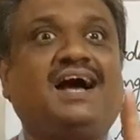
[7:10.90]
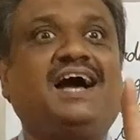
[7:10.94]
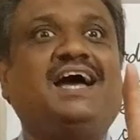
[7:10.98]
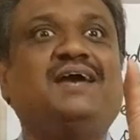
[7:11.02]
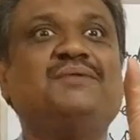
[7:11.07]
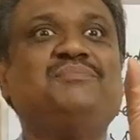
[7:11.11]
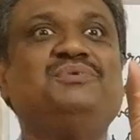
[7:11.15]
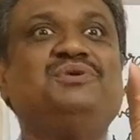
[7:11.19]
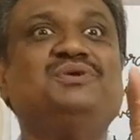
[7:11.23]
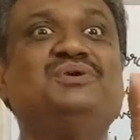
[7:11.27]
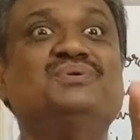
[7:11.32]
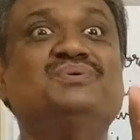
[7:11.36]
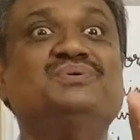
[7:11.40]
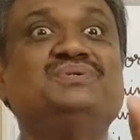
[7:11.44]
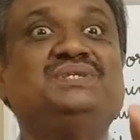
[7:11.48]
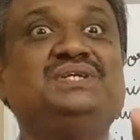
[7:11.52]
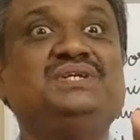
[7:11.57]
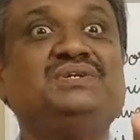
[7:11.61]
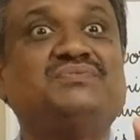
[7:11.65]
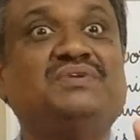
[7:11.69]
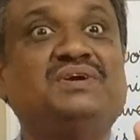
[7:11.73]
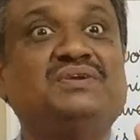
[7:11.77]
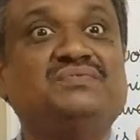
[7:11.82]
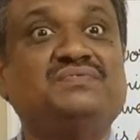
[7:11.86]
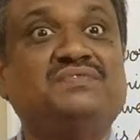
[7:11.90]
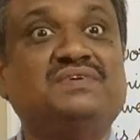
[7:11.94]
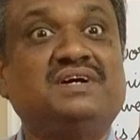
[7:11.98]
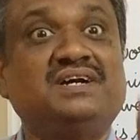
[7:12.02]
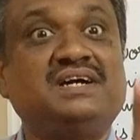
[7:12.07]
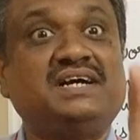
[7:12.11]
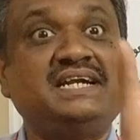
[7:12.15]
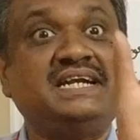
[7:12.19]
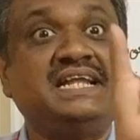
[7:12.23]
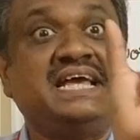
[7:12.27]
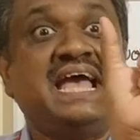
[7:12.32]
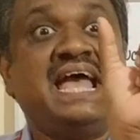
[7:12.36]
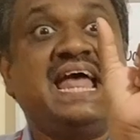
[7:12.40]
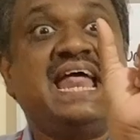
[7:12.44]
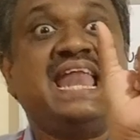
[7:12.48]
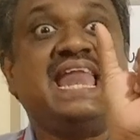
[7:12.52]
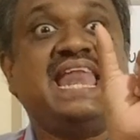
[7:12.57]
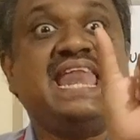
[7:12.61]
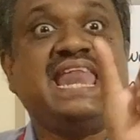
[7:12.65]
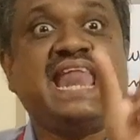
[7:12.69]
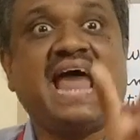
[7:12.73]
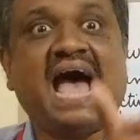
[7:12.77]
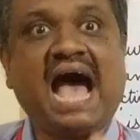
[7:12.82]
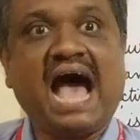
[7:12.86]
I am using one word,
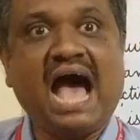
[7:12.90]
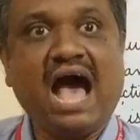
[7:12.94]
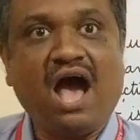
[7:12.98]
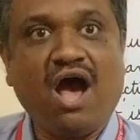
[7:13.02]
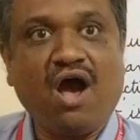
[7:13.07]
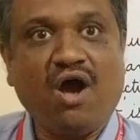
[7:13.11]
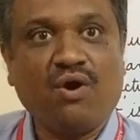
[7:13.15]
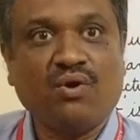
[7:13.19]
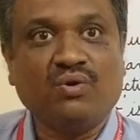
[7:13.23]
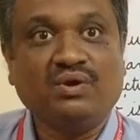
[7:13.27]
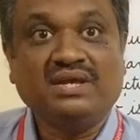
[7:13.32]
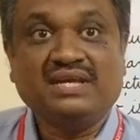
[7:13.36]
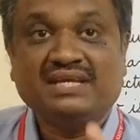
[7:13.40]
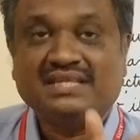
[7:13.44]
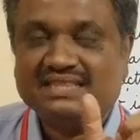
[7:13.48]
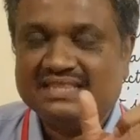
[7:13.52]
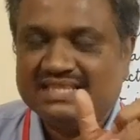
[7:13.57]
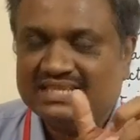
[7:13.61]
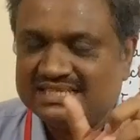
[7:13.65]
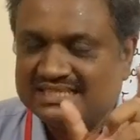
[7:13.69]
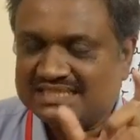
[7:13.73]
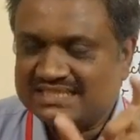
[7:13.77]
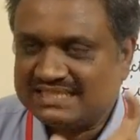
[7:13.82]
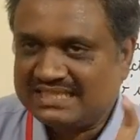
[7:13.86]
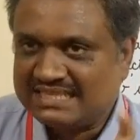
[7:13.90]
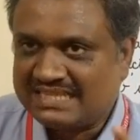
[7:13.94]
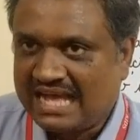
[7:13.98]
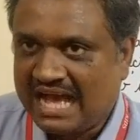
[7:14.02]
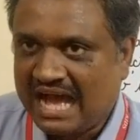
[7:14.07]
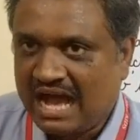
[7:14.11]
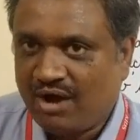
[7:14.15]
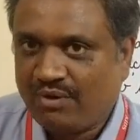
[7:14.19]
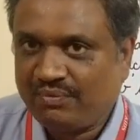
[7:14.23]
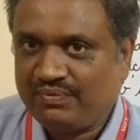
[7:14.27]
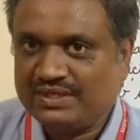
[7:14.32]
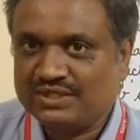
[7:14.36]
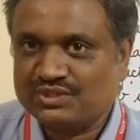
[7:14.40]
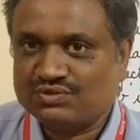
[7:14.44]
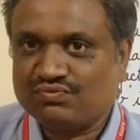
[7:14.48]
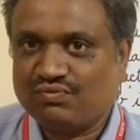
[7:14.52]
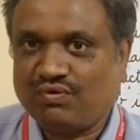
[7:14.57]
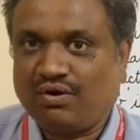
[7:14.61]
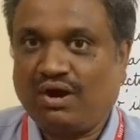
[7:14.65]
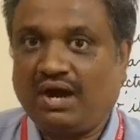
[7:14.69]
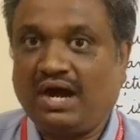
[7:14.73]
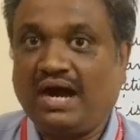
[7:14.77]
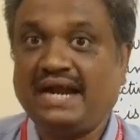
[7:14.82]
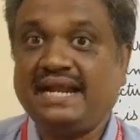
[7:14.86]
now. This now is
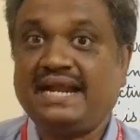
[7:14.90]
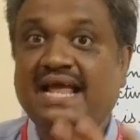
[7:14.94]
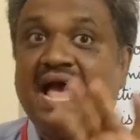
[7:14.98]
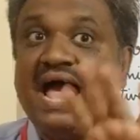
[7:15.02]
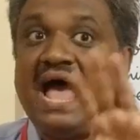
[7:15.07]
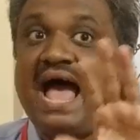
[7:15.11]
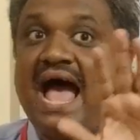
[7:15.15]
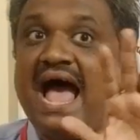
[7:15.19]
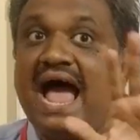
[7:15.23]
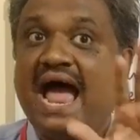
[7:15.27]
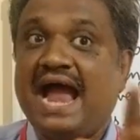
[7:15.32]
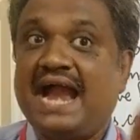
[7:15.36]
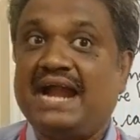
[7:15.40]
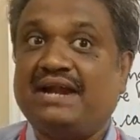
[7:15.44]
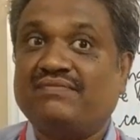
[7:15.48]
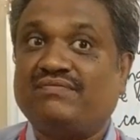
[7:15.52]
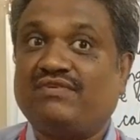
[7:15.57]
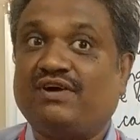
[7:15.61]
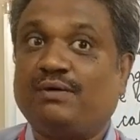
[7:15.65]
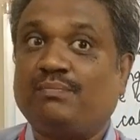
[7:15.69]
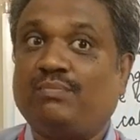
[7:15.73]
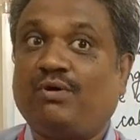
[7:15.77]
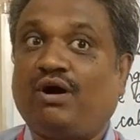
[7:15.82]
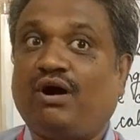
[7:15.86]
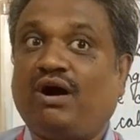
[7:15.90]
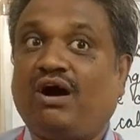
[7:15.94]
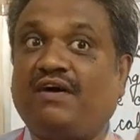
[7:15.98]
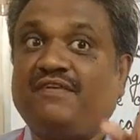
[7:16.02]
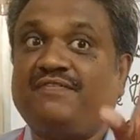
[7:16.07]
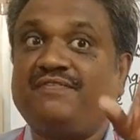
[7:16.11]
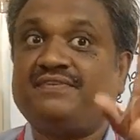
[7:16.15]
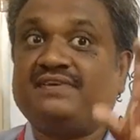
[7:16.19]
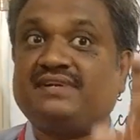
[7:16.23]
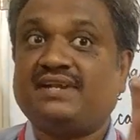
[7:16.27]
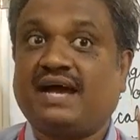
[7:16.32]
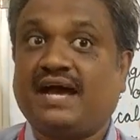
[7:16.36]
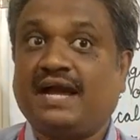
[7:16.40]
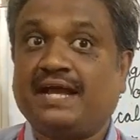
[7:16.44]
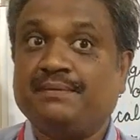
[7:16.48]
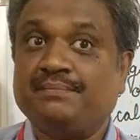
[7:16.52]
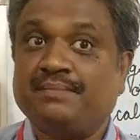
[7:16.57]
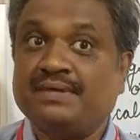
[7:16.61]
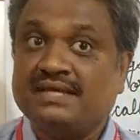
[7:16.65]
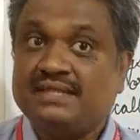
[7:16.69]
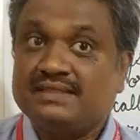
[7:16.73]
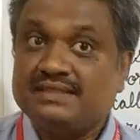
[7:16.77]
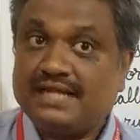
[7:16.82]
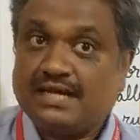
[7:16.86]
what? Adverb of
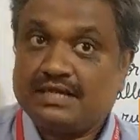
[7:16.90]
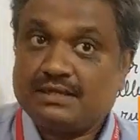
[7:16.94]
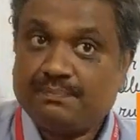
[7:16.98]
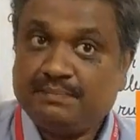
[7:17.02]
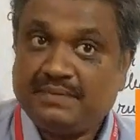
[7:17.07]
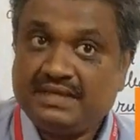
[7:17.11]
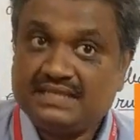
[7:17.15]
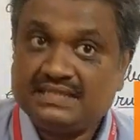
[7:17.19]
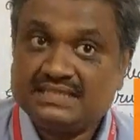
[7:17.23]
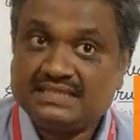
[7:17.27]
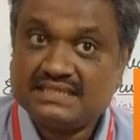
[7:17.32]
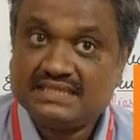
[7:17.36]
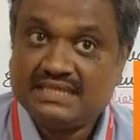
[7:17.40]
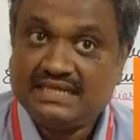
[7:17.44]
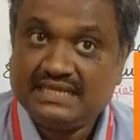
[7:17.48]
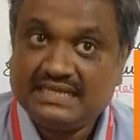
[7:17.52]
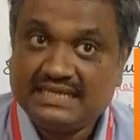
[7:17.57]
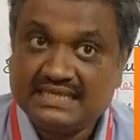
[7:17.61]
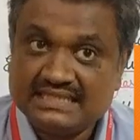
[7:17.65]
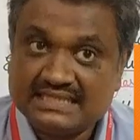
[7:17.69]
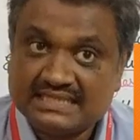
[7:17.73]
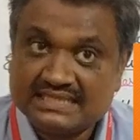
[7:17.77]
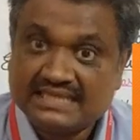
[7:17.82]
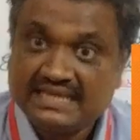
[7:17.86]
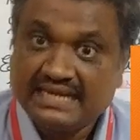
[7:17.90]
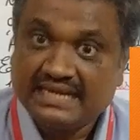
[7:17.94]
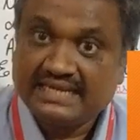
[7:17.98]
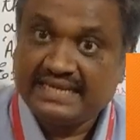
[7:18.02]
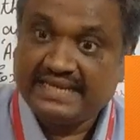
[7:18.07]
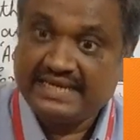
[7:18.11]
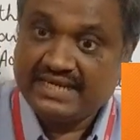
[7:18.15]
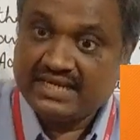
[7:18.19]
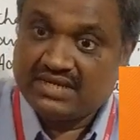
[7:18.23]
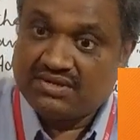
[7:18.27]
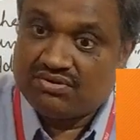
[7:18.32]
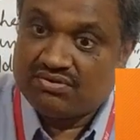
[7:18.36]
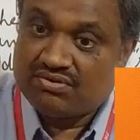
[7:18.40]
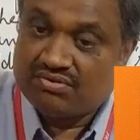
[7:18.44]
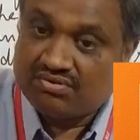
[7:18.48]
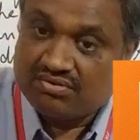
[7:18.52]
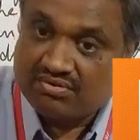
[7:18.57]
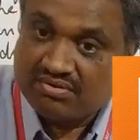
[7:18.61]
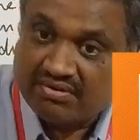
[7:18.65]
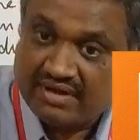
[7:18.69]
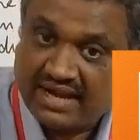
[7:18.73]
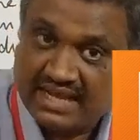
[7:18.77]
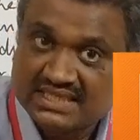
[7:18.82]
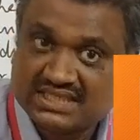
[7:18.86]
time. That means it is getting
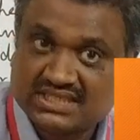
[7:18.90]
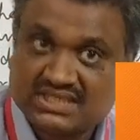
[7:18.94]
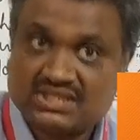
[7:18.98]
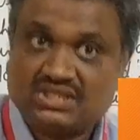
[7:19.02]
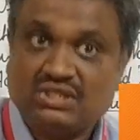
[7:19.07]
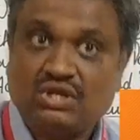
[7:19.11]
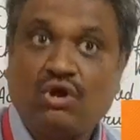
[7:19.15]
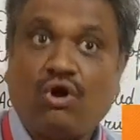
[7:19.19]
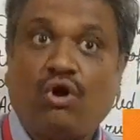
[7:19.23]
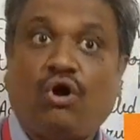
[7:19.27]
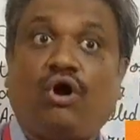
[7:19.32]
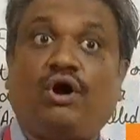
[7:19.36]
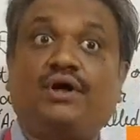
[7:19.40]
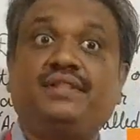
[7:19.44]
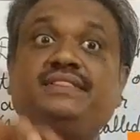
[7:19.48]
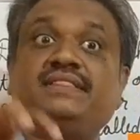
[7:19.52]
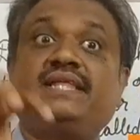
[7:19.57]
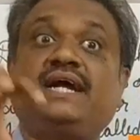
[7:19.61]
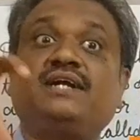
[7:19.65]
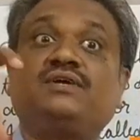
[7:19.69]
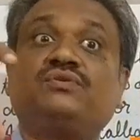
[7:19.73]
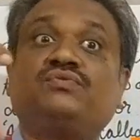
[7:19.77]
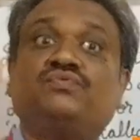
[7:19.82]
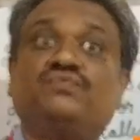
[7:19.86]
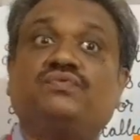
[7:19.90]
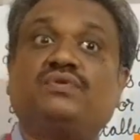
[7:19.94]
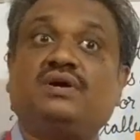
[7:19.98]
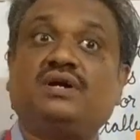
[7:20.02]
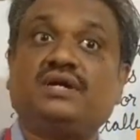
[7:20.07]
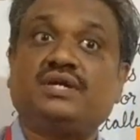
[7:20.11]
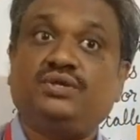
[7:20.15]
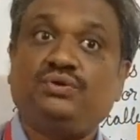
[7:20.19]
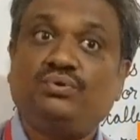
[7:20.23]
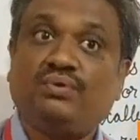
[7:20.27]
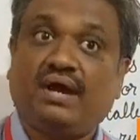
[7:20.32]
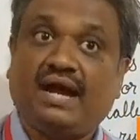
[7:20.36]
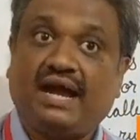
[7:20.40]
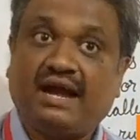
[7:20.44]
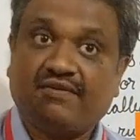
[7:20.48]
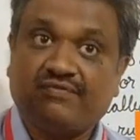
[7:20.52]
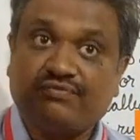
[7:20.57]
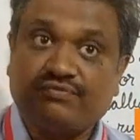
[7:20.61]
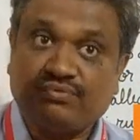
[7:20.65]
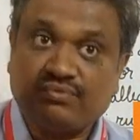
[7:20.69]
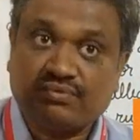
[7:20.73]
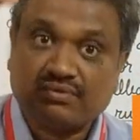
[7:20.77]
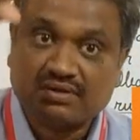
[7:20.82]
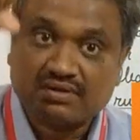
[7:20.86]
stress on that work. You
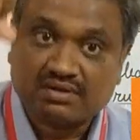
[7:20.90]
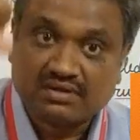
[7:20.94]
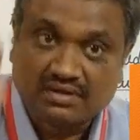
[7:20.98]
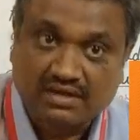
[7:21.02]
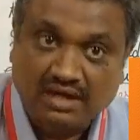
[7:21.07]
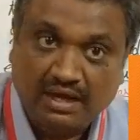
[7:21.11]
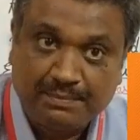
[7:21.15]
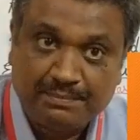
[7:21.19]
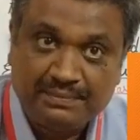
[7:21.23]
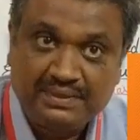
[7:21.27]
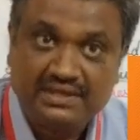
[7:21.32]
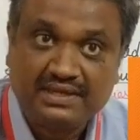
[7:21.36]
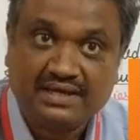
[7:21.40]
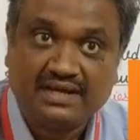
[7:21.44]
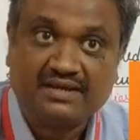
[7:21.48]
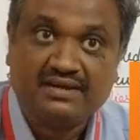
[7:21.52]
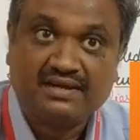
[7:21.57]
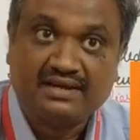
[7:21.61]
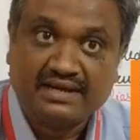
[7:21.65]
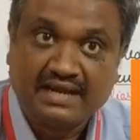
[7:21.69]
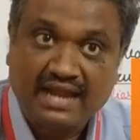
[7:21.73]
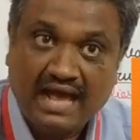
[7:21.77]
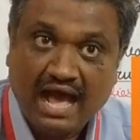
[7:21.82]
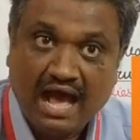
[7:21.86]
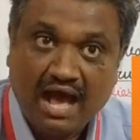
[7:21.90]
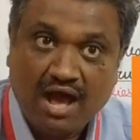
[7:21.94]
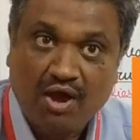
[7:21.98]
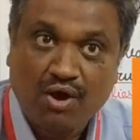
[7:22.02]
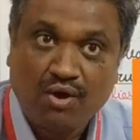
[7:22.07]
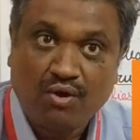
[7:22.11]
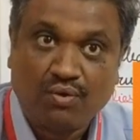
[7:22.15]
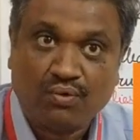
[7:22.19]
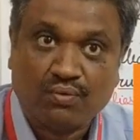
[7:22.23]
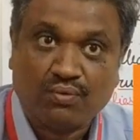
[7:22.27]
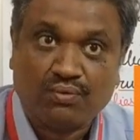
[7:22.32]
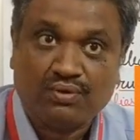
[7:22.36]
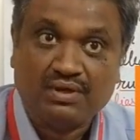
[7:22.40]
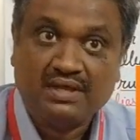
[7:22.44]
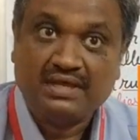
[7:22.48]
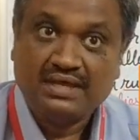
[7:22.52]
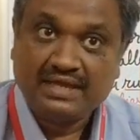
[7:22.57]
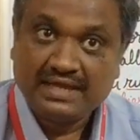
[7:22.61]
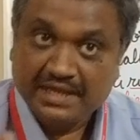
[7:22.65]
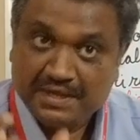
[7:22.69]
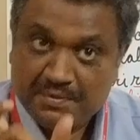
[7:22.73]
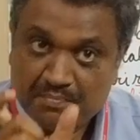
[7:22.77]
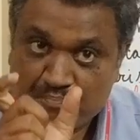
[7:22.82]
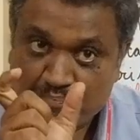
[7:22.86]
have to come here now.
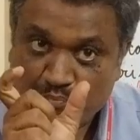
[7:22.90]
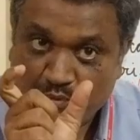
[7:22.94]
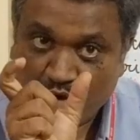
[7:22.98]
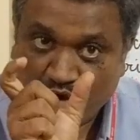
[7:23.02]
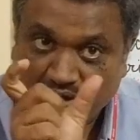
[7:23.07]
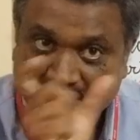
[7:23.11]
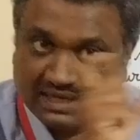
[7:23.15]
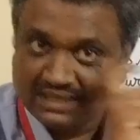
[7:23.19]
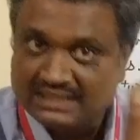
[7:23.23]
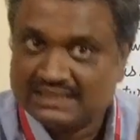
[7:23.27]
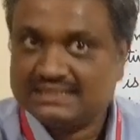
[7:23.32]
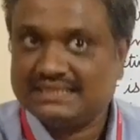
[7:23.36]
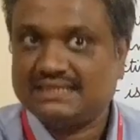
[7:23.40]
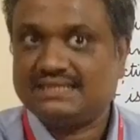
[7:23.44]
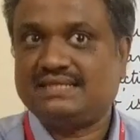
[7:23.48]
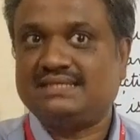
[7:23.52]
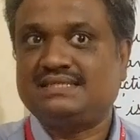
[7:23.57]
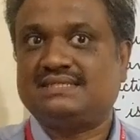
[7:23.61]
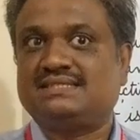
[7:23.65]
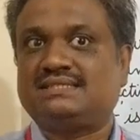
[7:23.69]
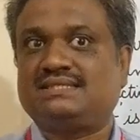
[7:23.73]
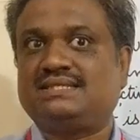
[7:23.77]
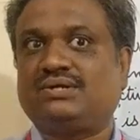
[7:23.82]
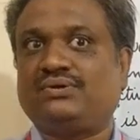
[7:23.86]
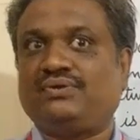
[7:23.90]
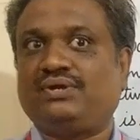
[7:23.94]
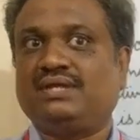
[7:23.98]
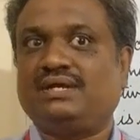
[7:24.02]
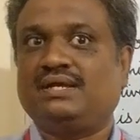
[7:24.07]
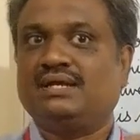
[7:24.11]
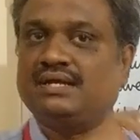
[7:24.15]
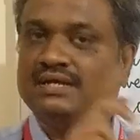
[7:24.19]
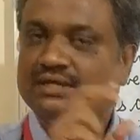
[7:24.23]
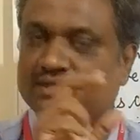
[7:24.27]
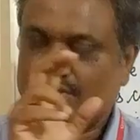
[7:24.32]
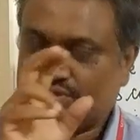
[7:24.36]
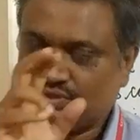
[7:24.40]
Importance it is showing.